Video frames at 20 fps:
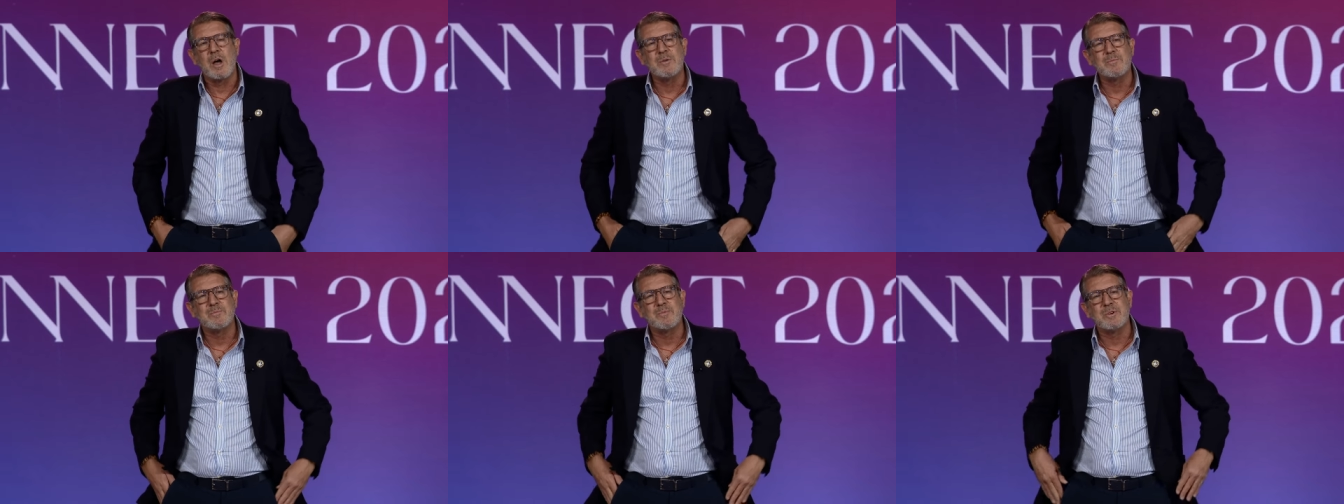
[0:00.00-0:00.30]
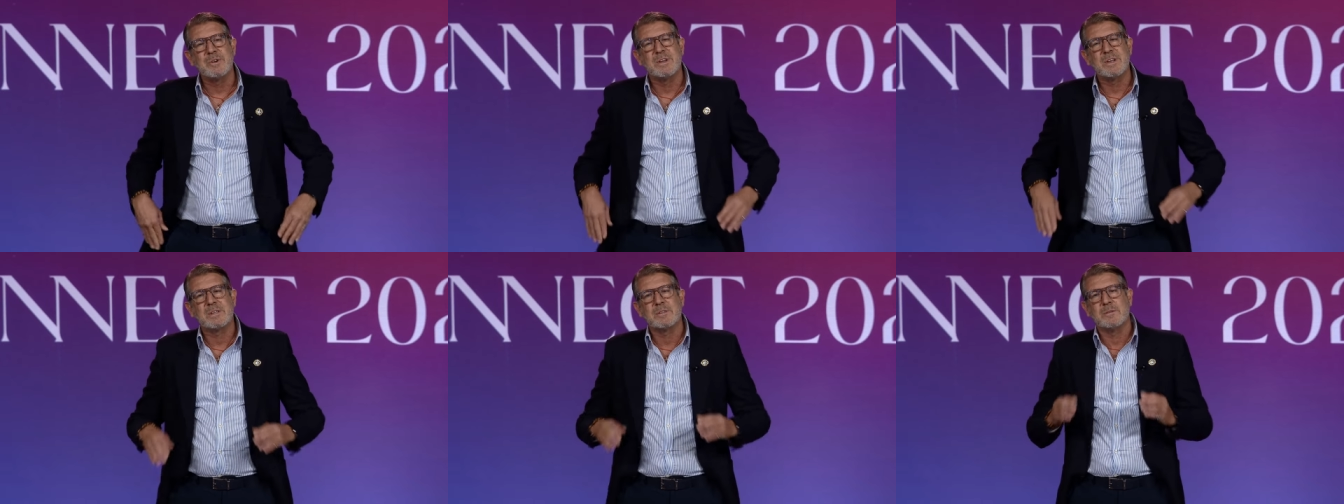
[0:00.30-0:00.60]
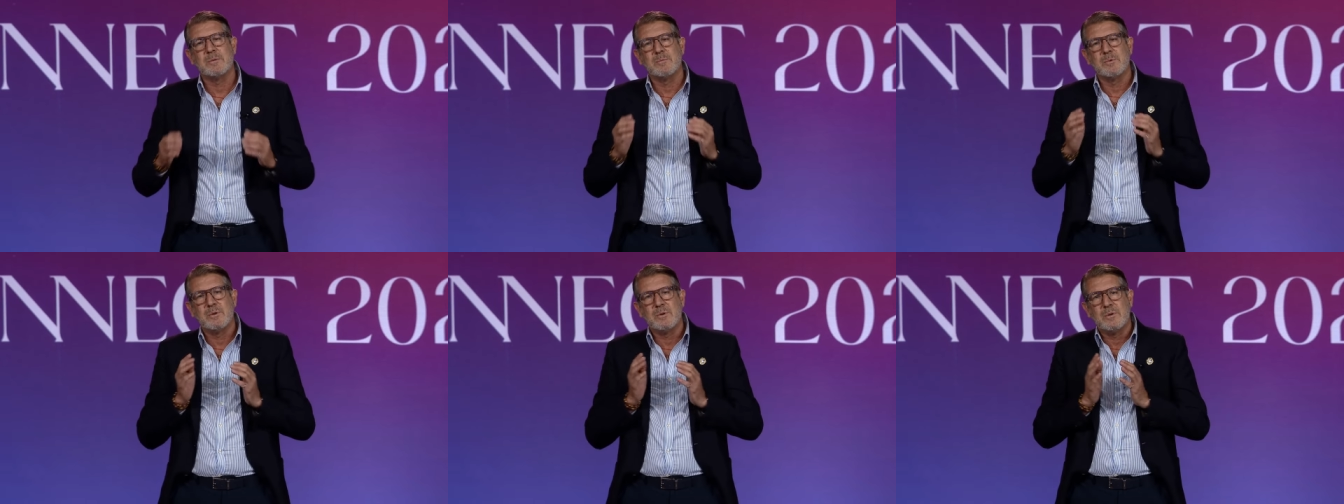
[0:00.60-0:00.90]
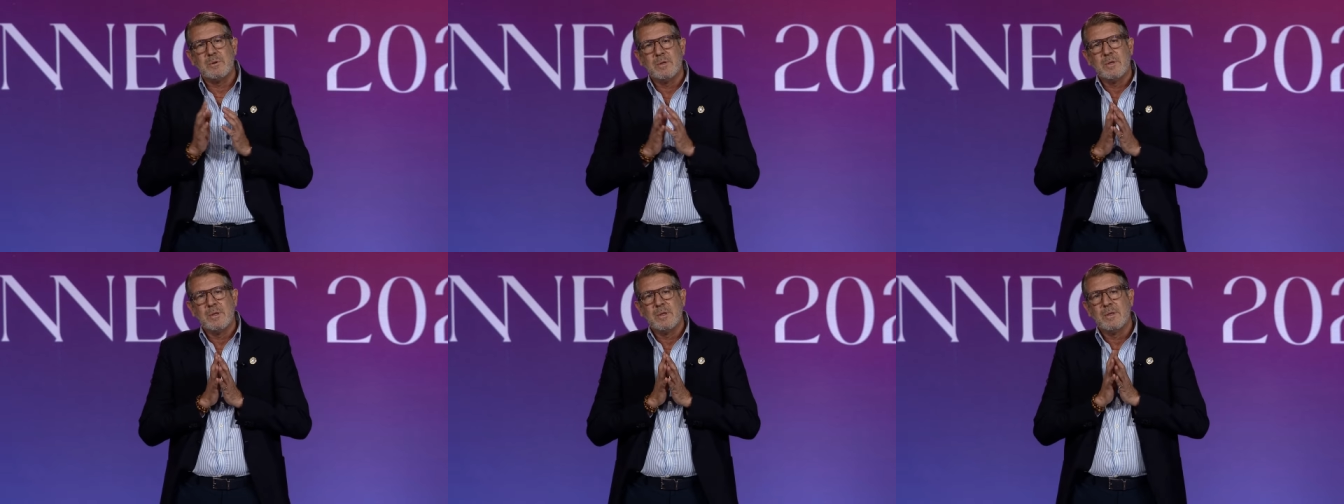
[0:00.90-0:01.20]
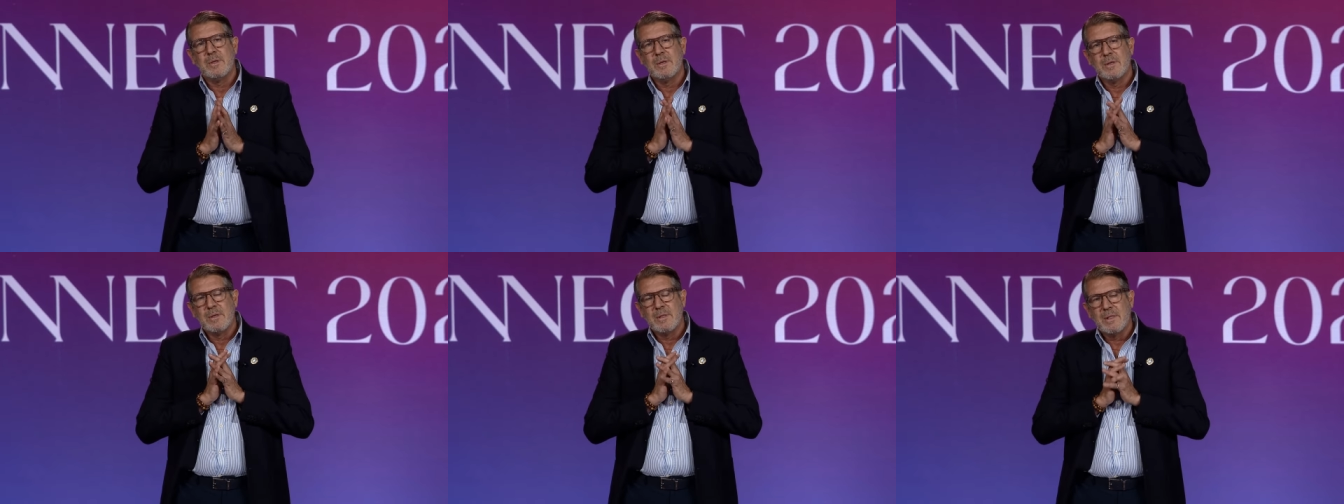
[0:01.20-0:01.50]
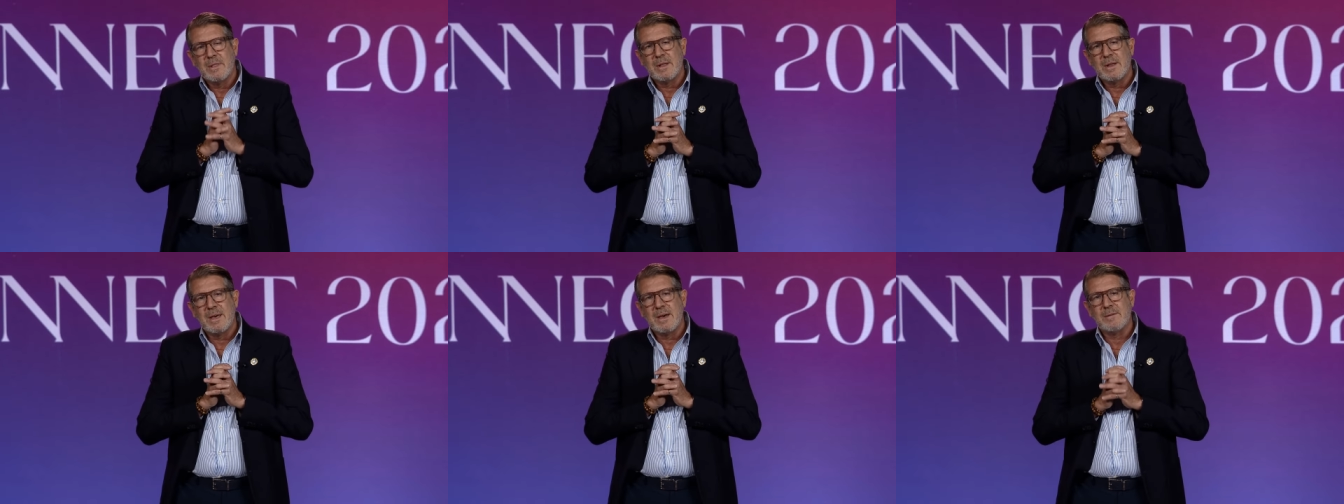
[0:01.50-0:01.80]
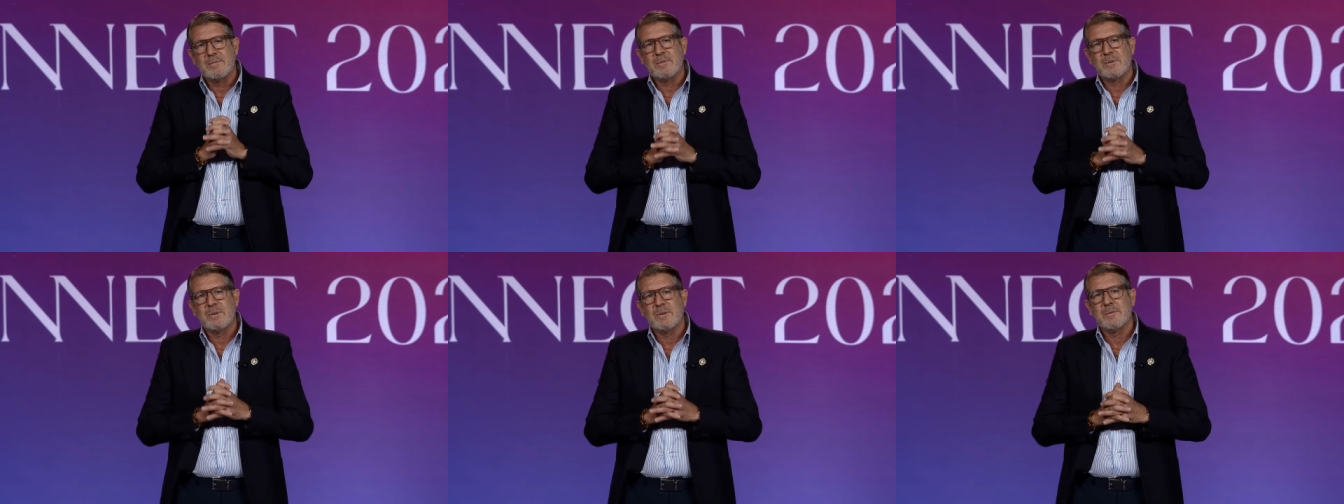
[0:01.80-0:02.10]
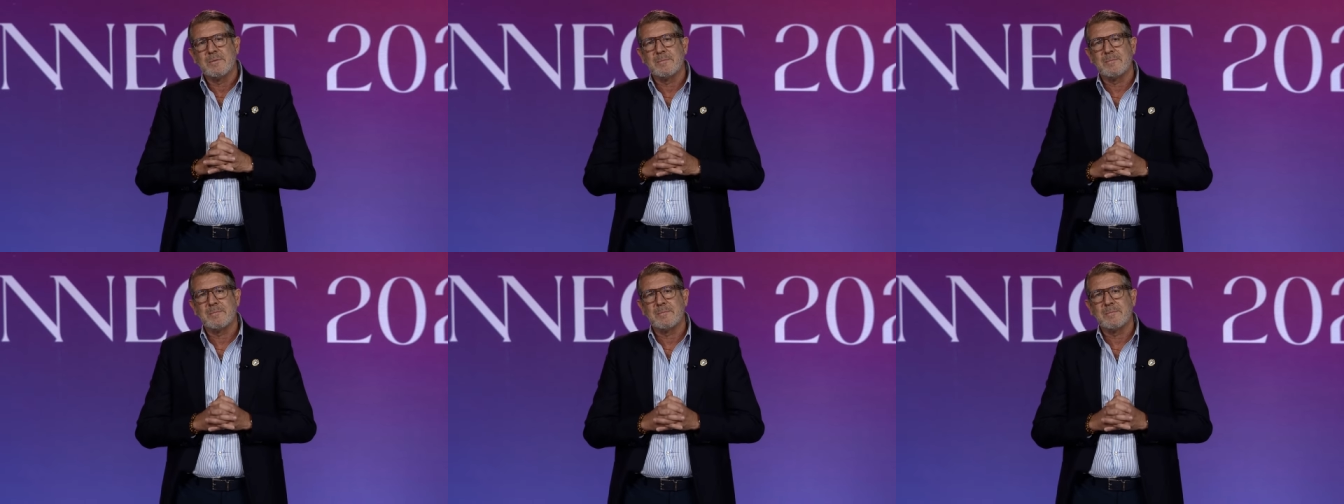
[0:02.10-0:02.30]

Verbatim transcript: unpredictable than ever.